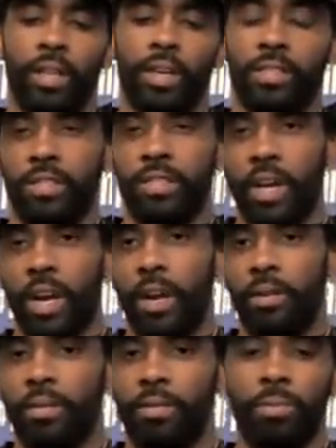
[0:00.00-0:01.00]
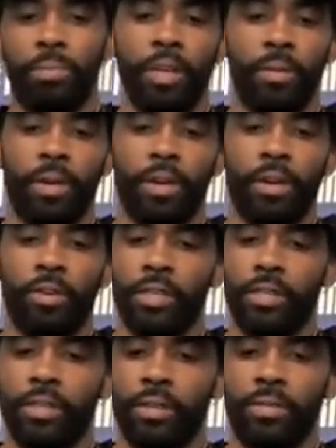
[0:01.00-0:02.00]
that's designed for me to be
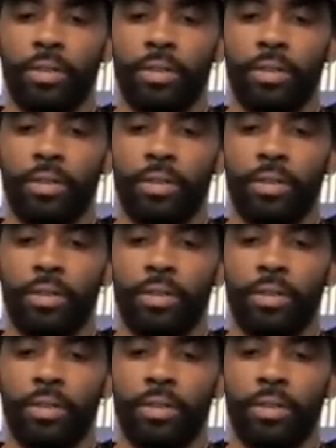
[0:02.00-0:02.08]
aggressive,